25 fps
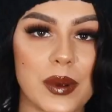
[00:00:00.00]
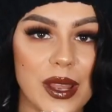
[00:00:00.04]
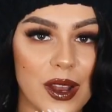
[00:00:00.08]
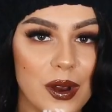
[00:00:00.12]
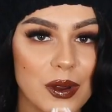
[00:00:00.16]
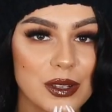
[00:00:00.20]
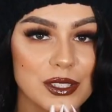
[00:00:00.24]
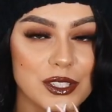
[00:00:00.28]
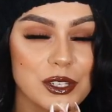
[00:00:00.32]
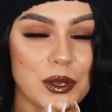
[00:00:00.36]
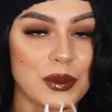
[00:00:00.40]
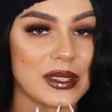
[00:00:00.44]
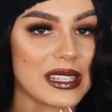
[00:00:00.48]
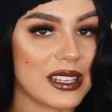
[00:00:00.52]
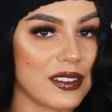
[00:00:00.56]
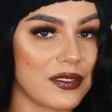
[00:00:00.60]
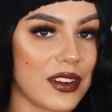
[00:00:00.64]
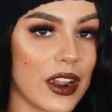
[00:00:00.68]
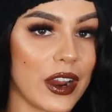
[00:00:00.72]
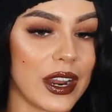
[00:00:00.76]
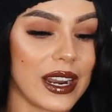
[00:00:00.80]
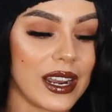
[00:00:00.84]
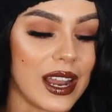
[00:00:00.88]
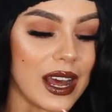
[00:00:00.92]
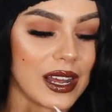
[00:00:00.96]
we are onto the
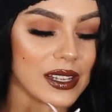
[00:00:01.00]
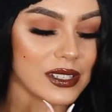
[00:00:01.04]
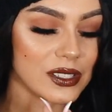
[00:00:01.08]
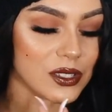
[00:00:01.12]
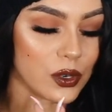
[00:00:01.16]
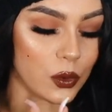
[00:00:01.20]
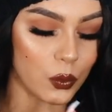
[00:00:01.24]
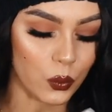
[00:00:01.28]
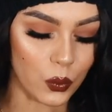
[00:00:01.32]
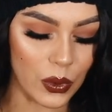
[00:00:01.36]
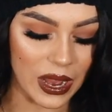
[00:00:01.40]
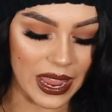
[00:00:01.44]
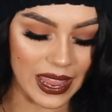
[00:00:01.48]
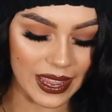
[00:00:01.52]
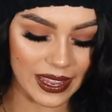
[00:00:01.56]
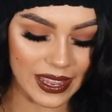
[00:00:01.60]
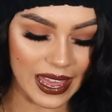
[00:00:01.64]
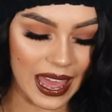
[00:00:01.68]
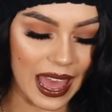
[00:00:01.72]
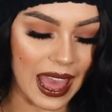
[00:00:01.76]
very last wig,